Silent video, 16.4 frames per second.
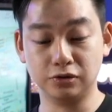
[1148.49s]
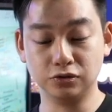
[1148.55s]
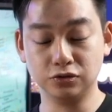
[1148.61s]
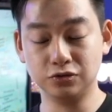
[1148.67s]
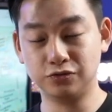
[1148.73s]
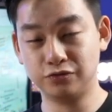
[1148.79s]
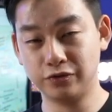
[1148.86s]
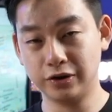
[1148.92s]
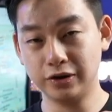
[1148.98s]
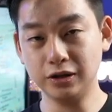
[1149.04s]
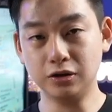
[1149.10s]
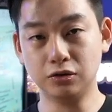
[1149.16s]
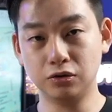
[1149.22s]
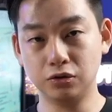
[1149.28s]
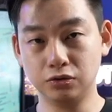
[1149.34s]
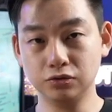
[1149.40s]
So it's very
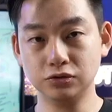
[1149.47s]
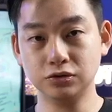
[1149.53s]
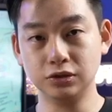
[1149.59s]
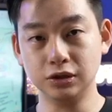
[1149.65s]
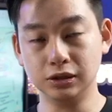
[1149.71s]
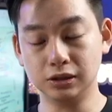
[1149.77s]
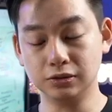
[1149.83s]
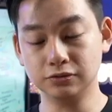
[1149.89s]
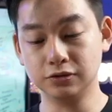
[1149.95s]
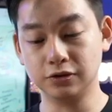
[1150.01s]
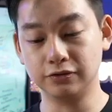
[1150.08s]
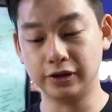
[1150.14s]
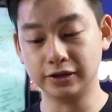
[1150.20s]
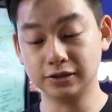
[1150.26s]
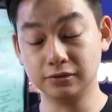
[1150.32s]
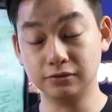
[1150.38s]
close in terms of
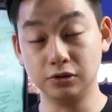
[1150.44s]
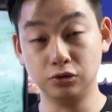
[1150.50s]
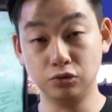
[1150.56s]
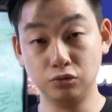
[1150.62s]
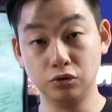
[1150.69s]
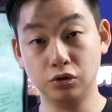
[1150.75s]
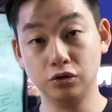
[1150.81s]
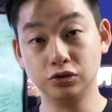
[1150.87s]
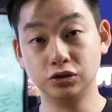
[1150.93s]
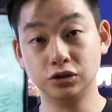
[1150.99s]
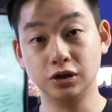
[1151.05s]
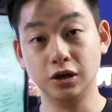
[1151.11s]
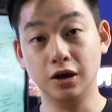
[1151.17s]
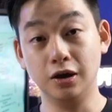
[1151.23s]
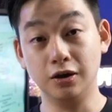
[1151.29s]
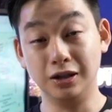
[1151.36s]
like some of the new launch
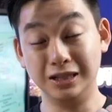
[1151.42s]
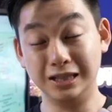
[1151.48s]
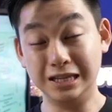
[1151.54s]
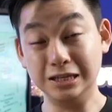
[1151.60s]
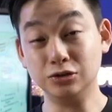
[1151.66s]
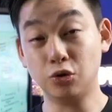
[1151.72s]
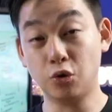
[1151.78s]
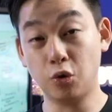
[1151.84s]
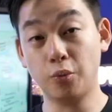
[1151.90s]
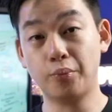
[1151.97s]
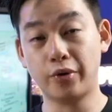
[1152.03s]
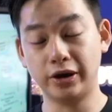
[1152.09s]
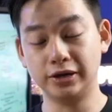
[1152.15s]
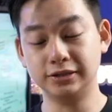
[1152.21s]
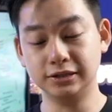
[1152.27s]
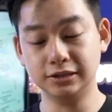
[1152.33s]
leasehold
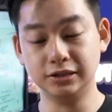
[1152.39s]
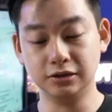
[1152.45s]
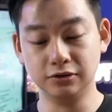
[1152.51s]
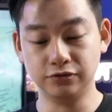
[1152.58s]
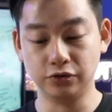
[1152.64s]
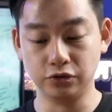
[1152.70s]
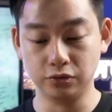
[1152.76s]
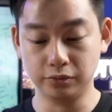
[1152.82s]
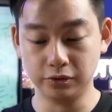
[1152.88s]
pricing here for you.